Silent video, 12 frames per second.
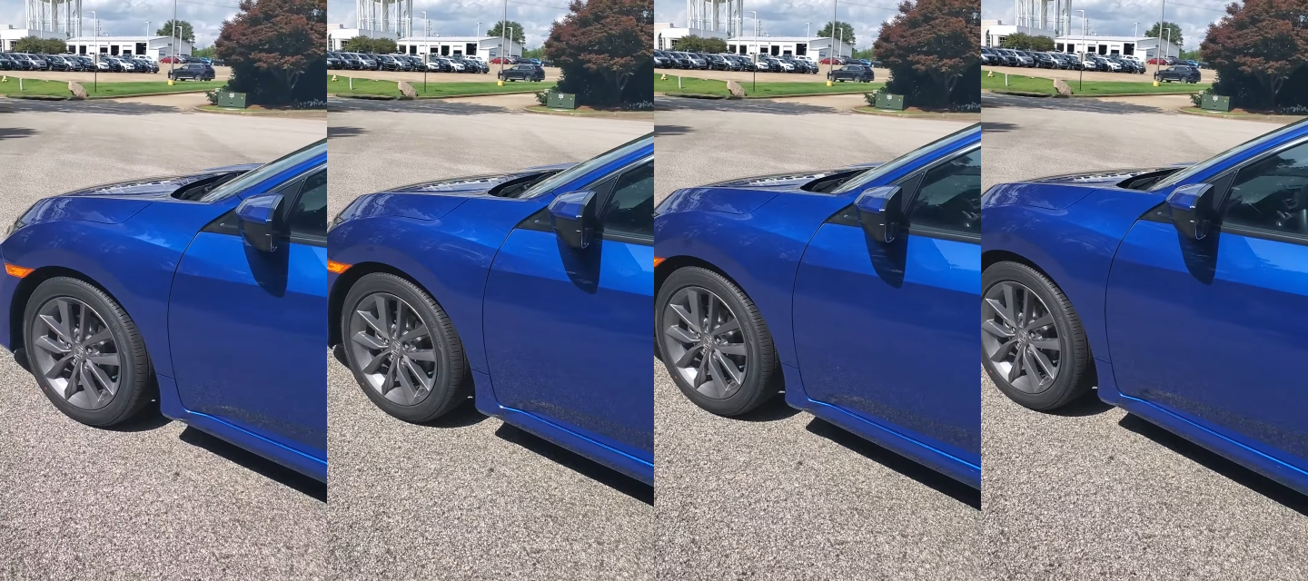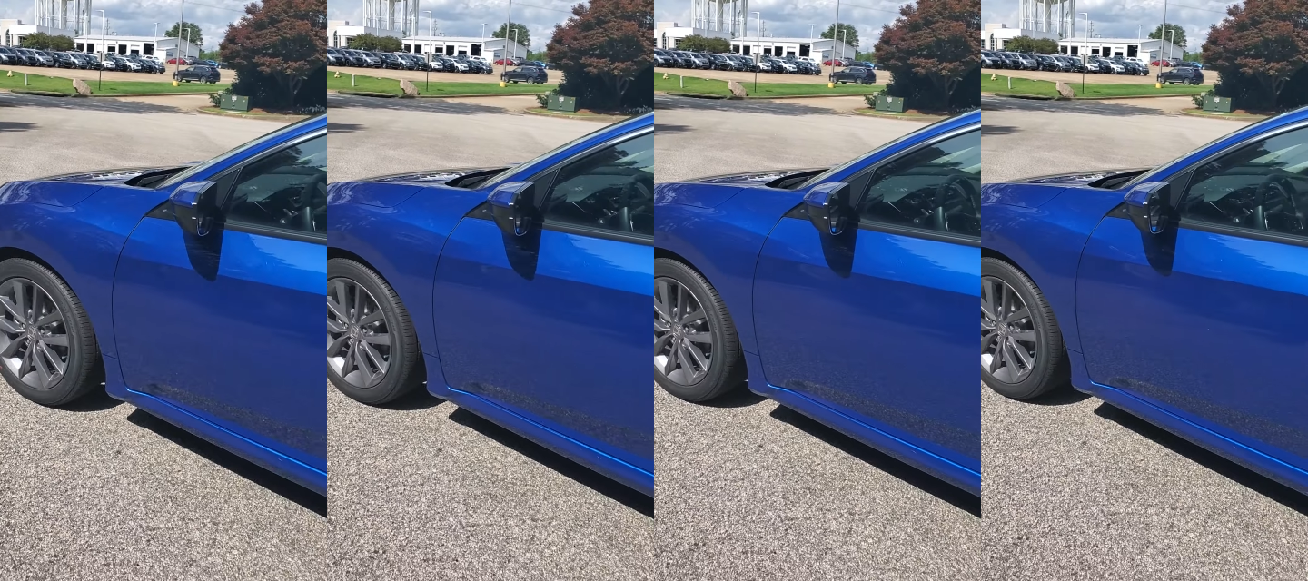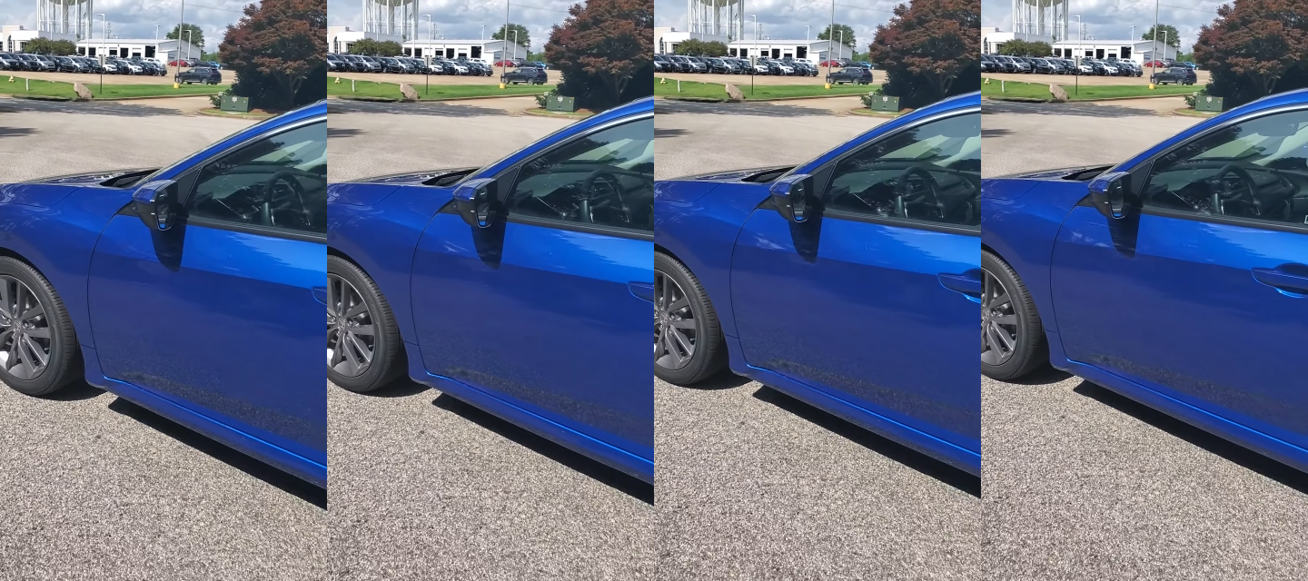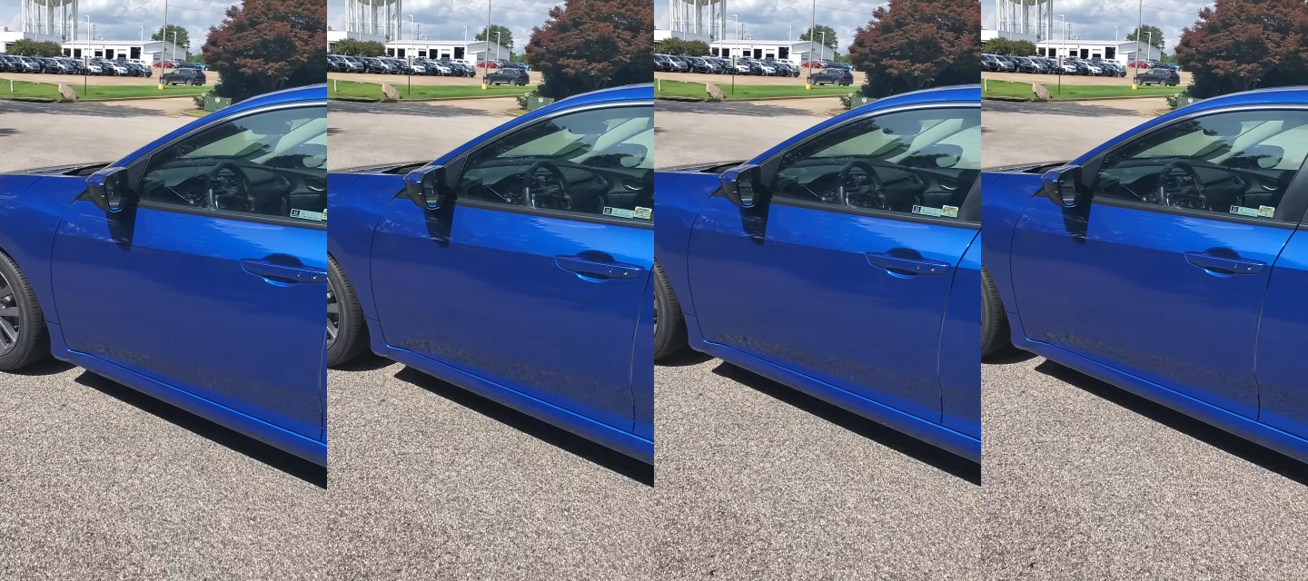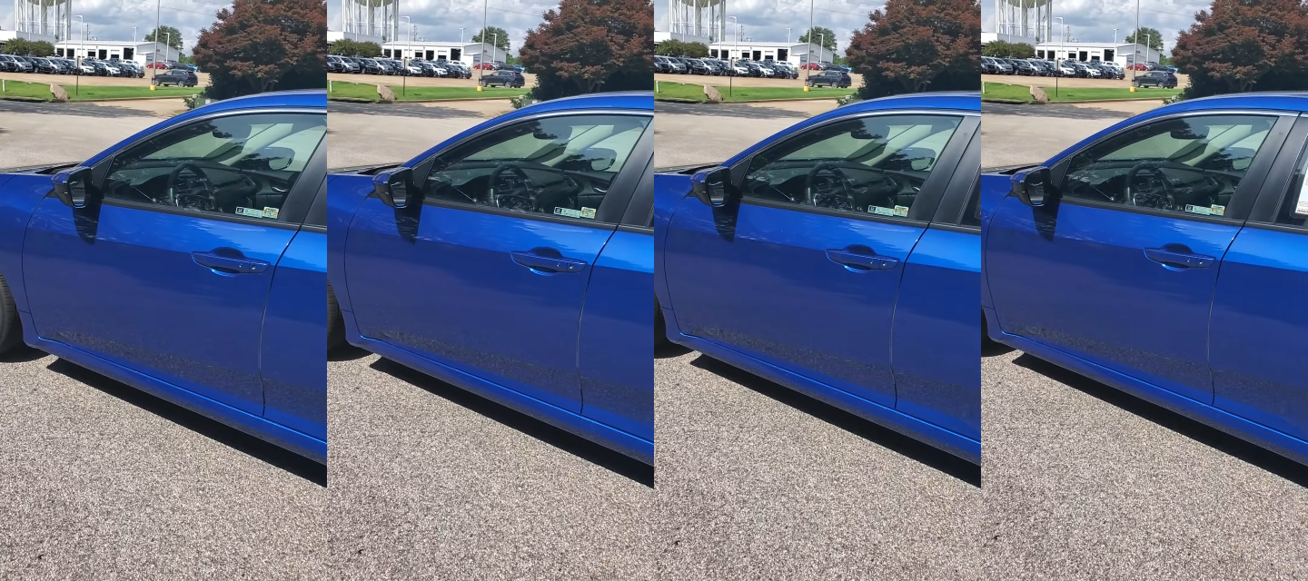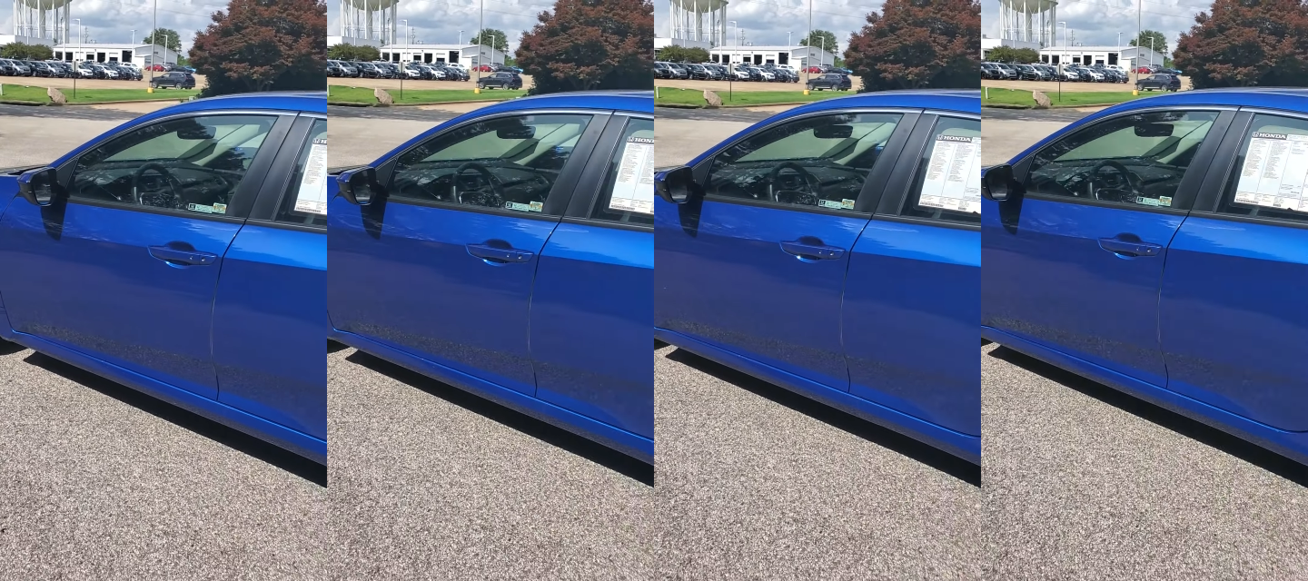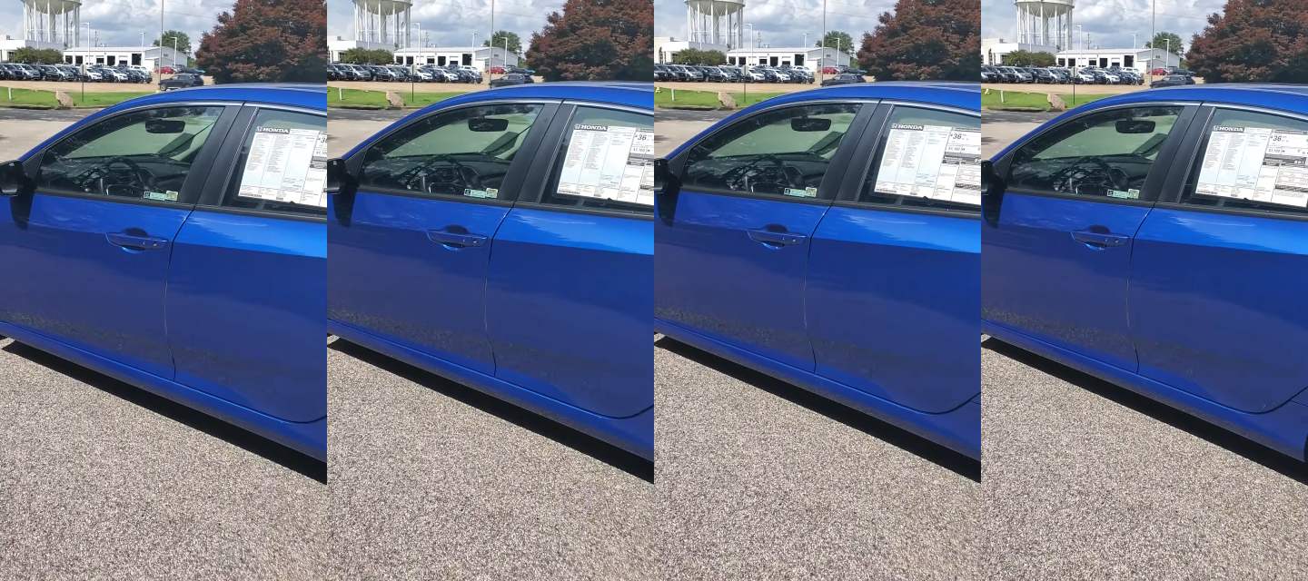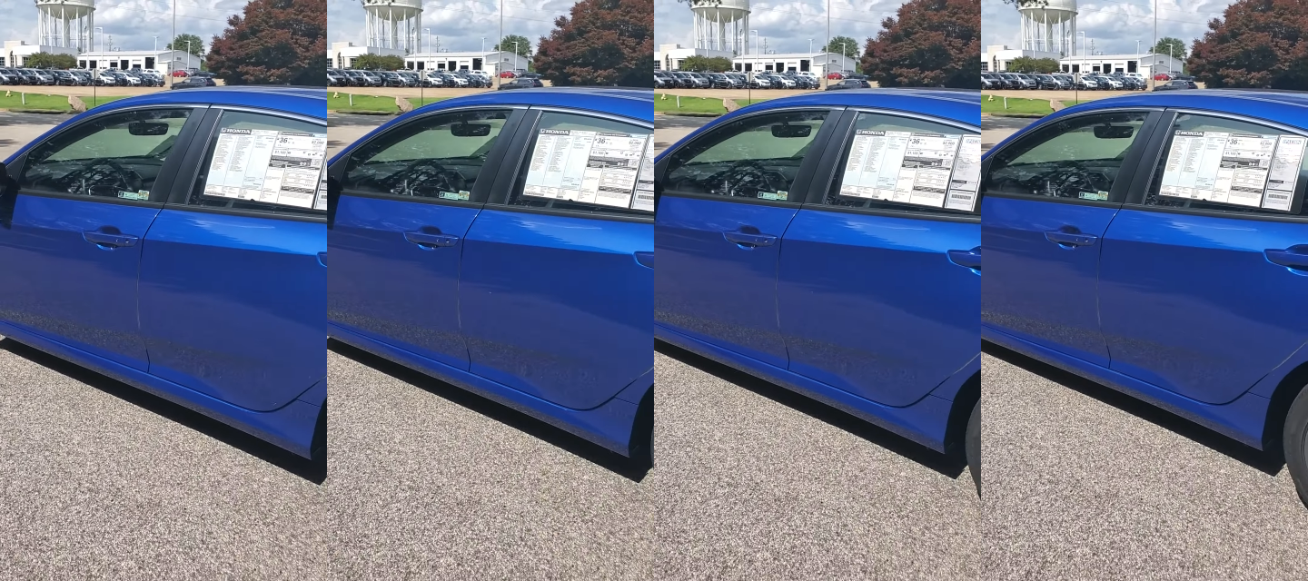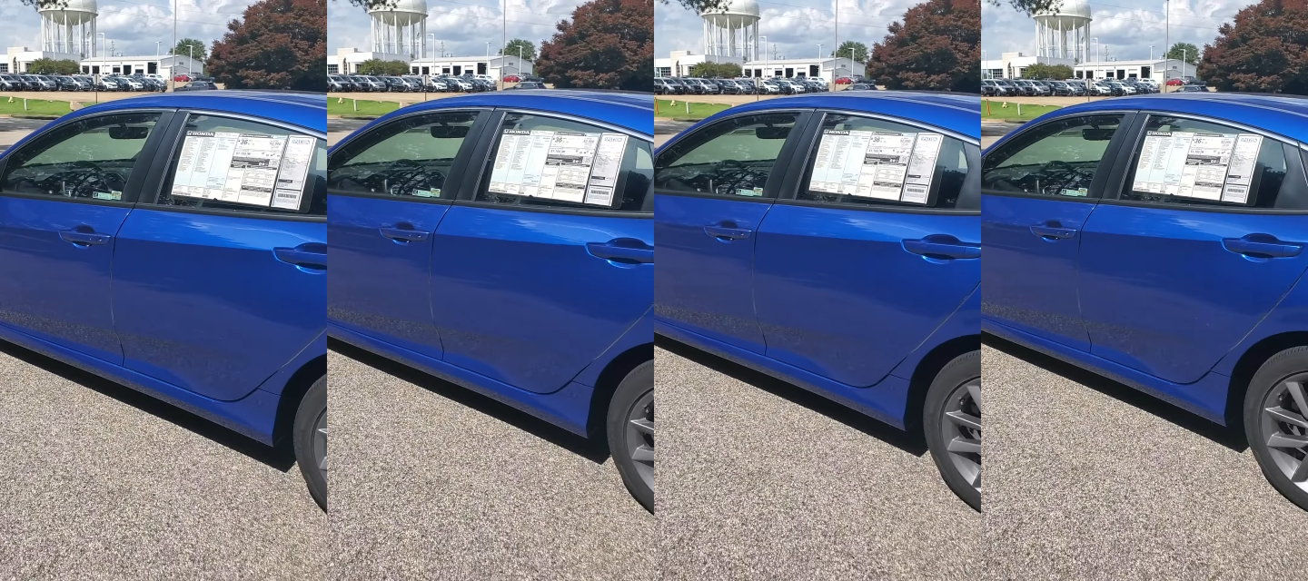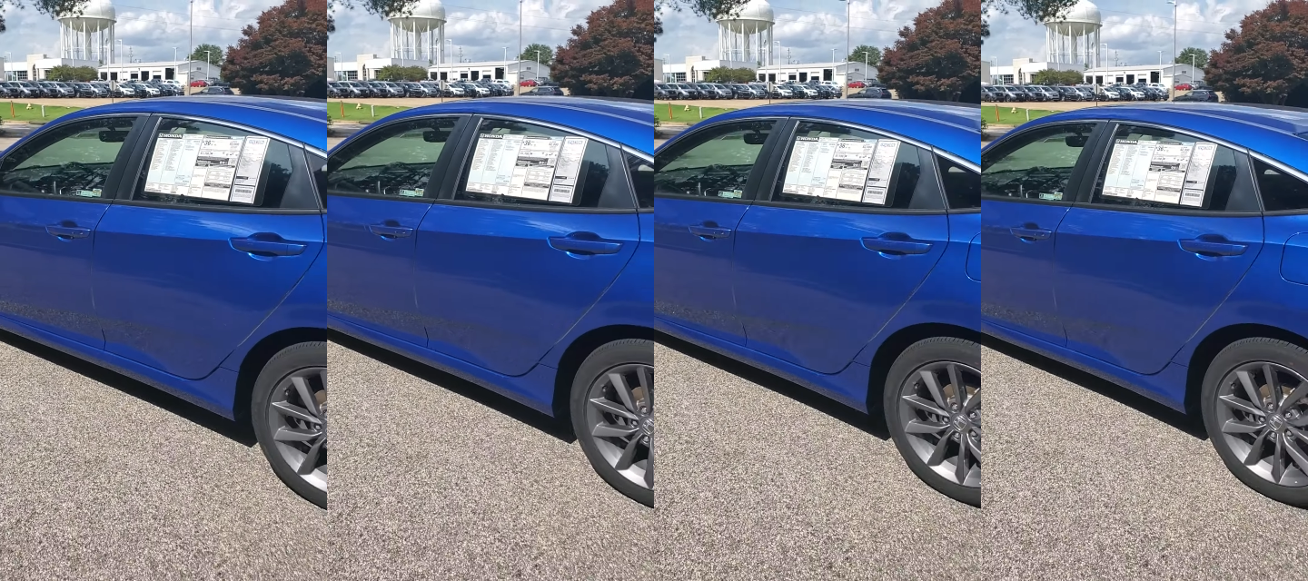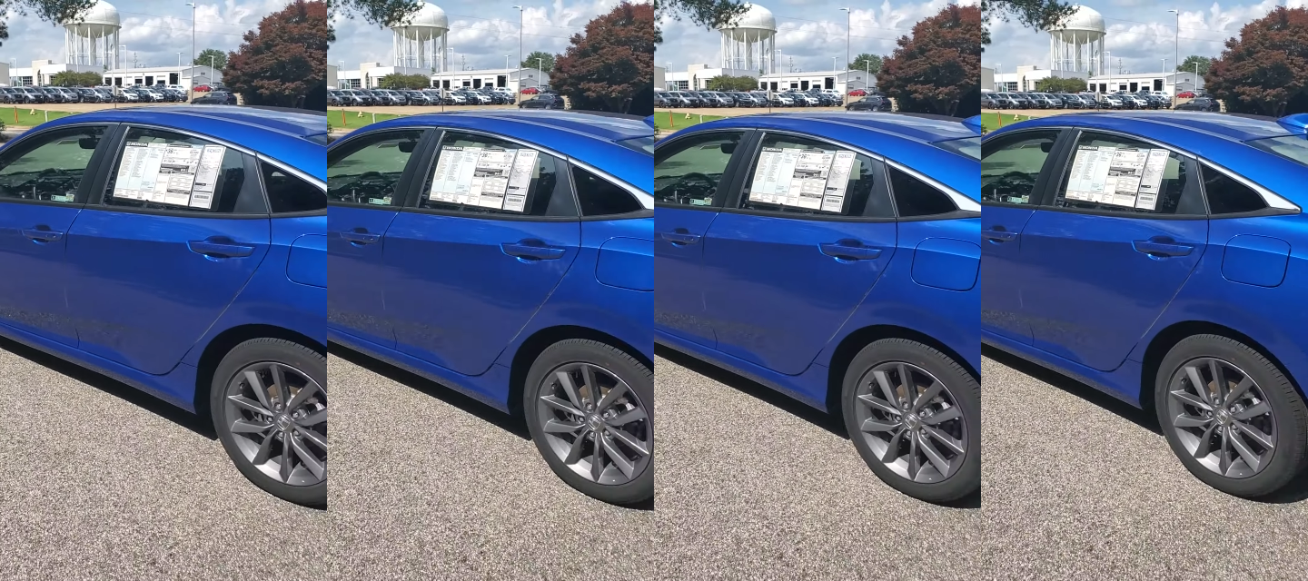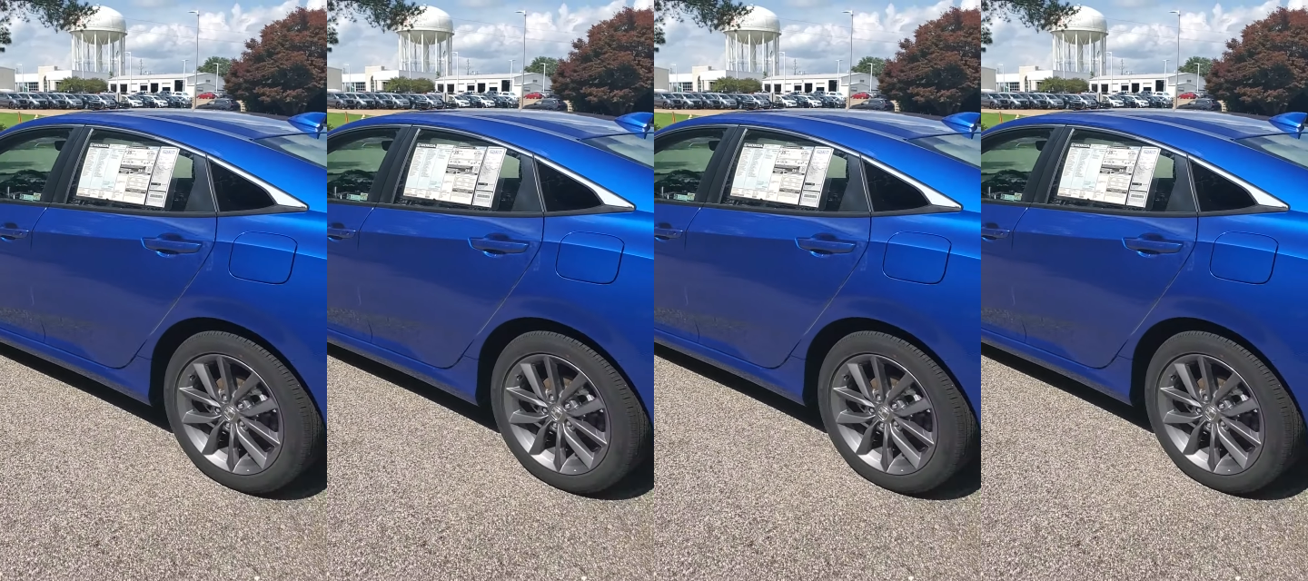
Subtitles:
No face is visible, so there are no lips to read.